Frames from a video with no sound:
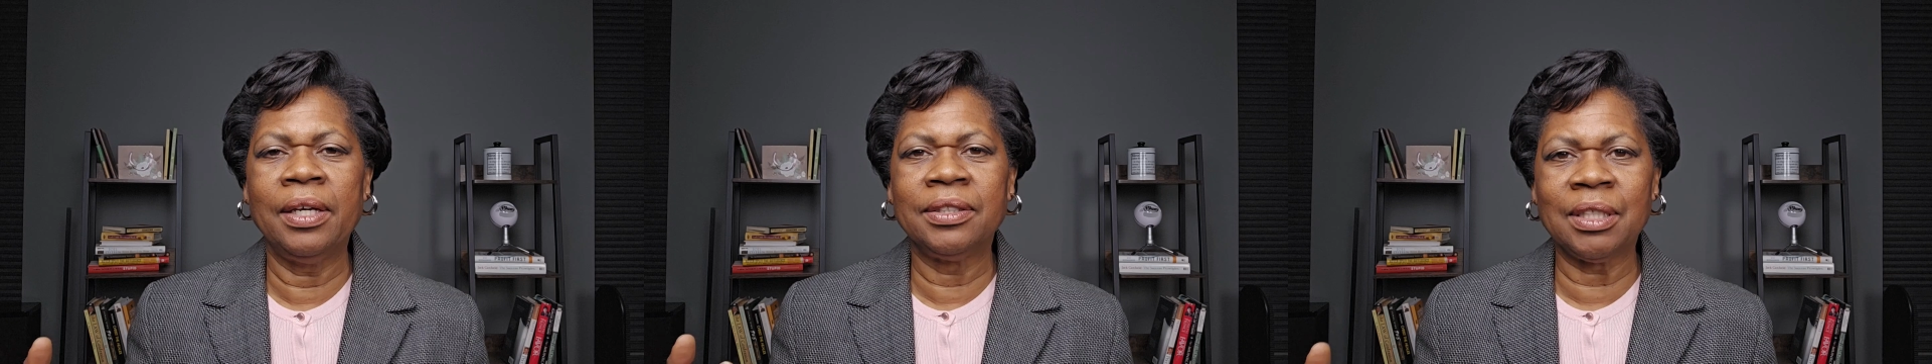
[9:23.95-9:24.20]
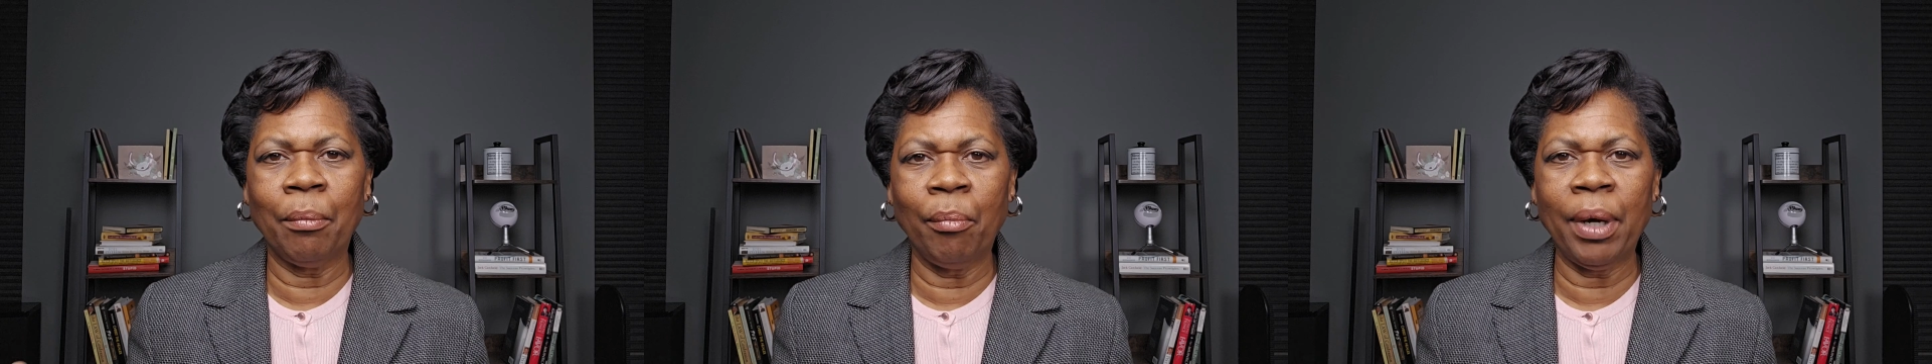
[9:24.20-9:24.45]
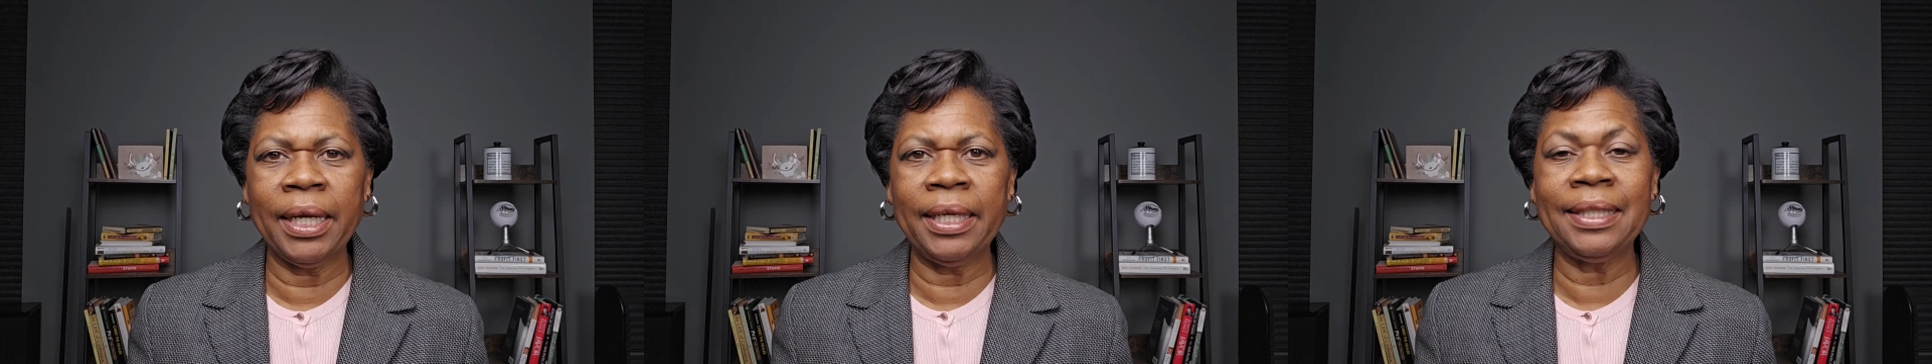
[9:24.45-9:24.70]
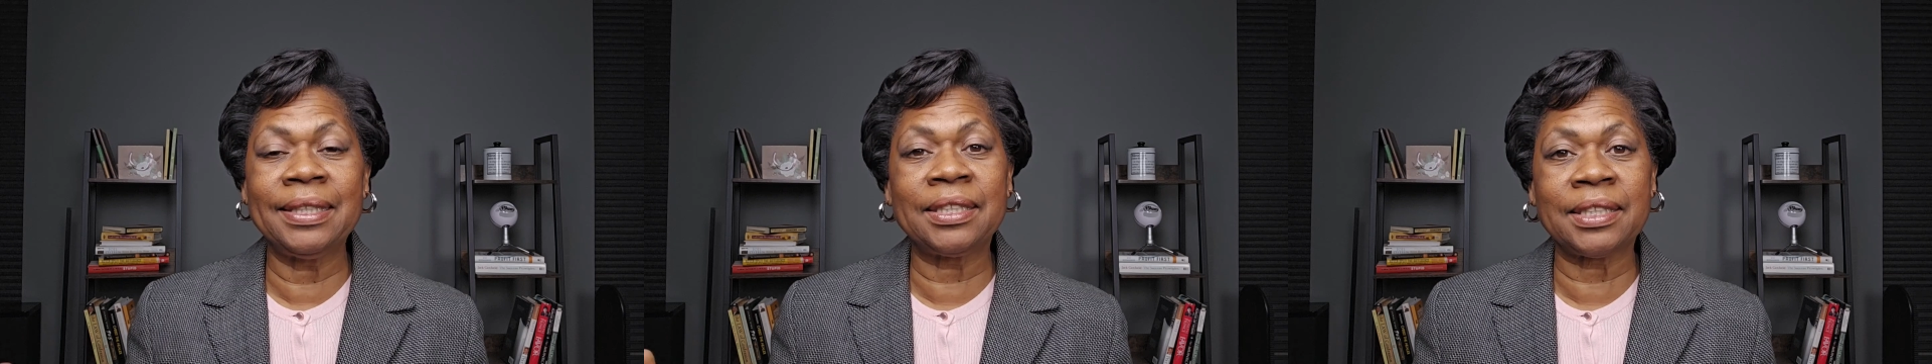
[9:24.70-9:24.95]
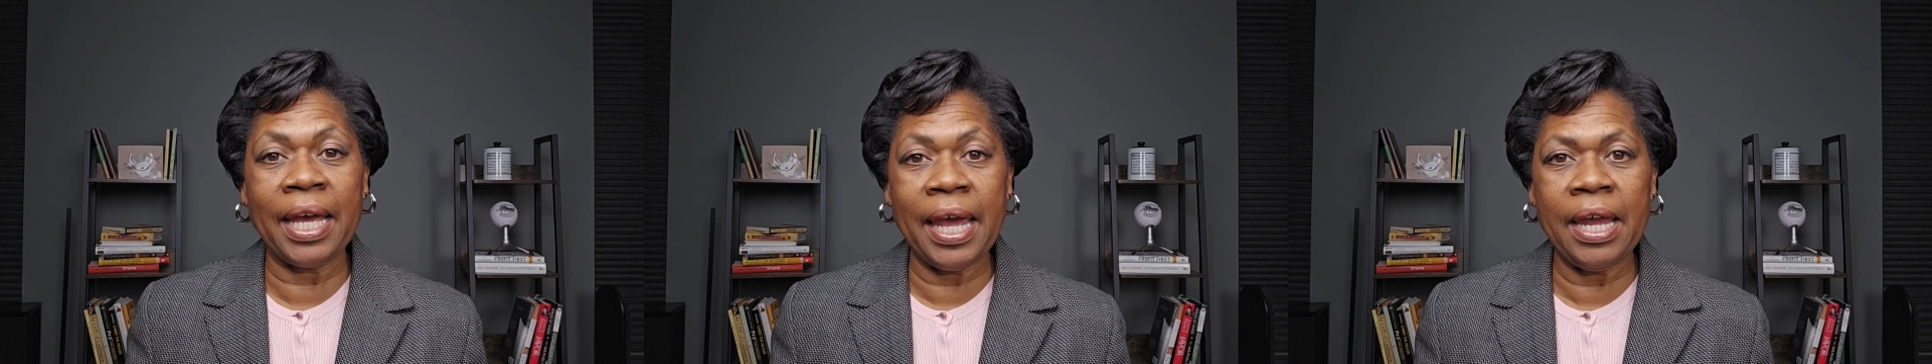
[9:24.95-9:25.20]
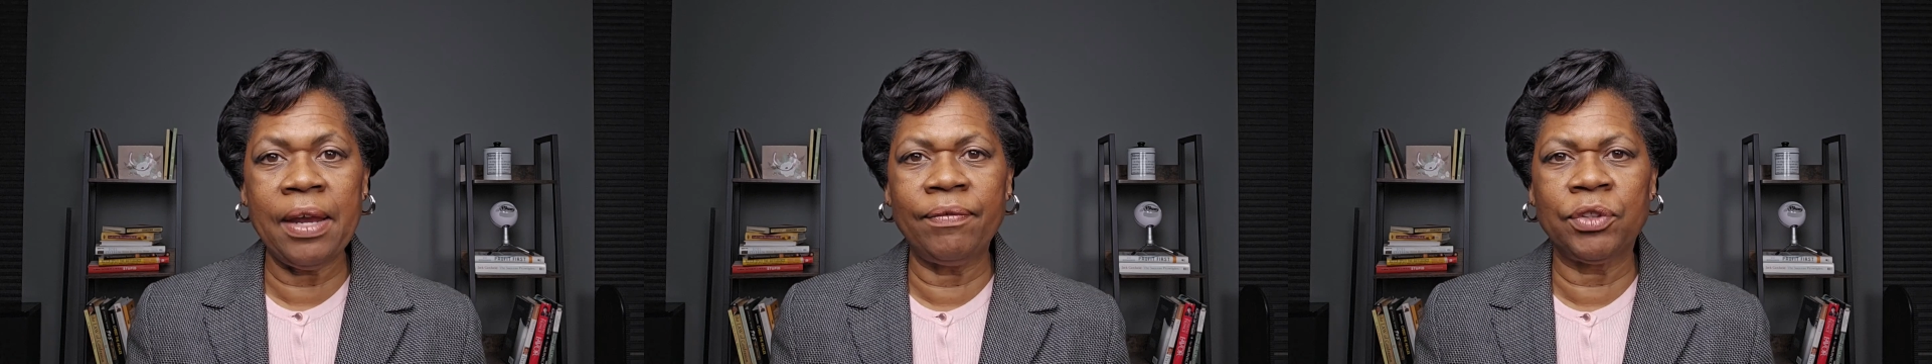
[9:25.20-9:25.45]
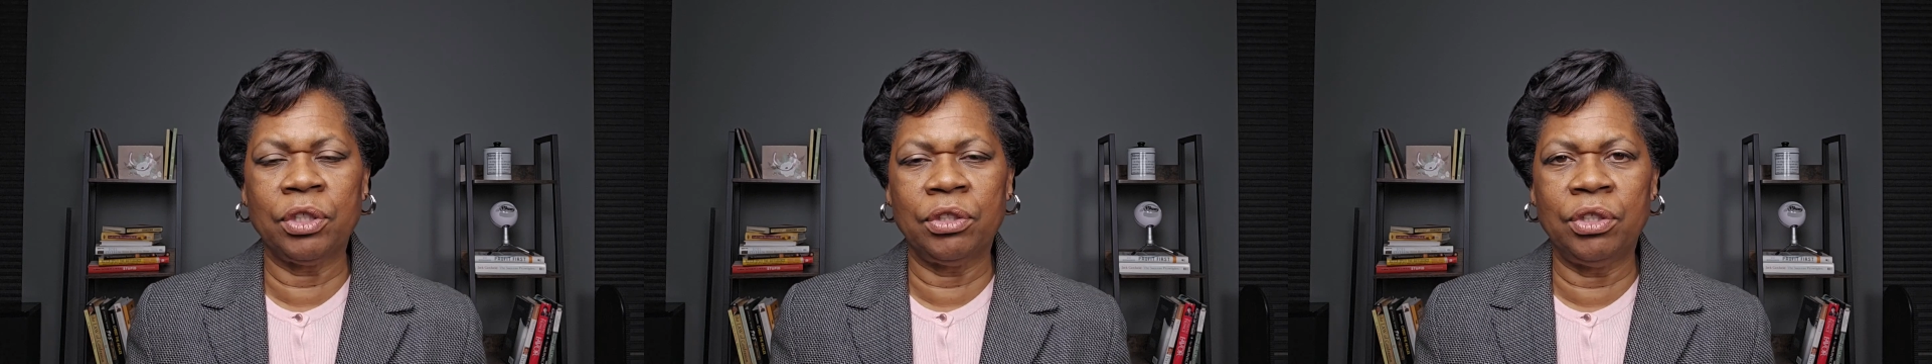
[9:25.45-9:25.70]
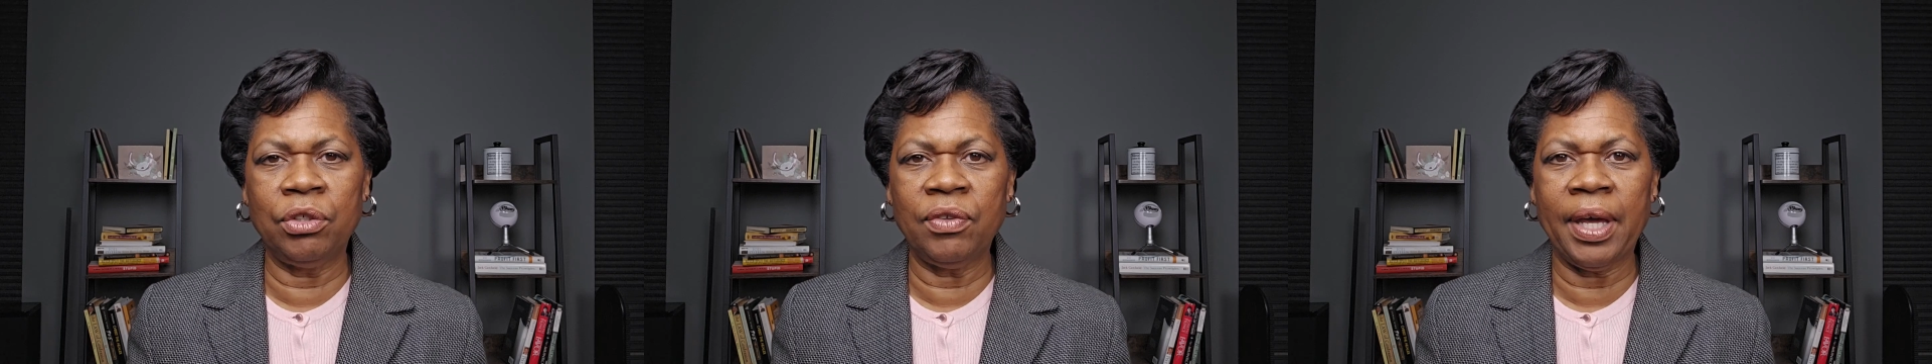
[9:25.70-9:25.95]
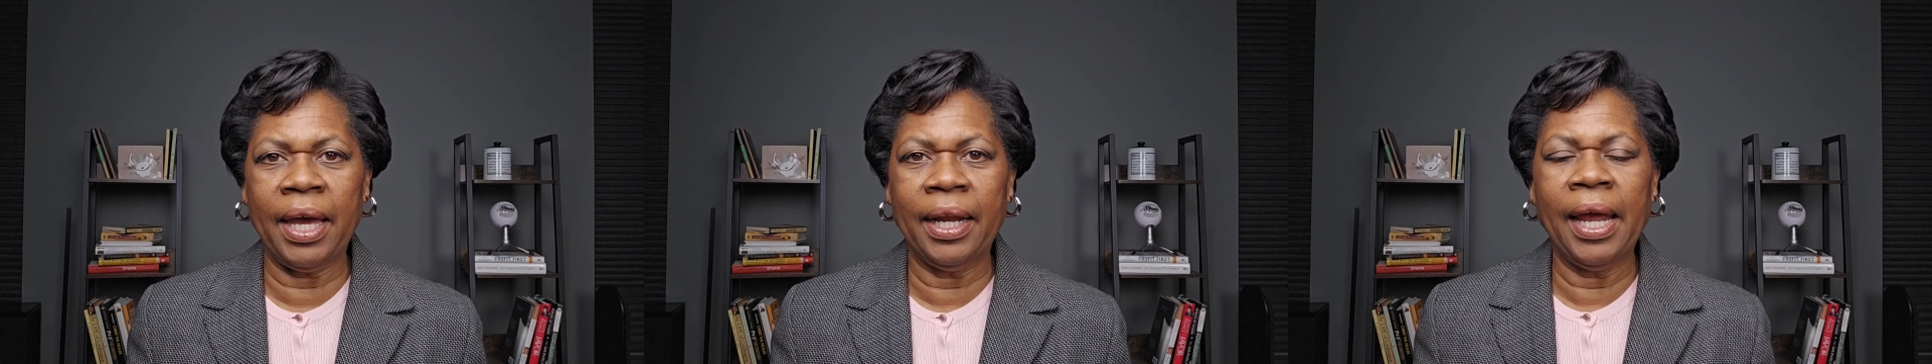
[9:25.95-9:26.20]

some money saved to do that.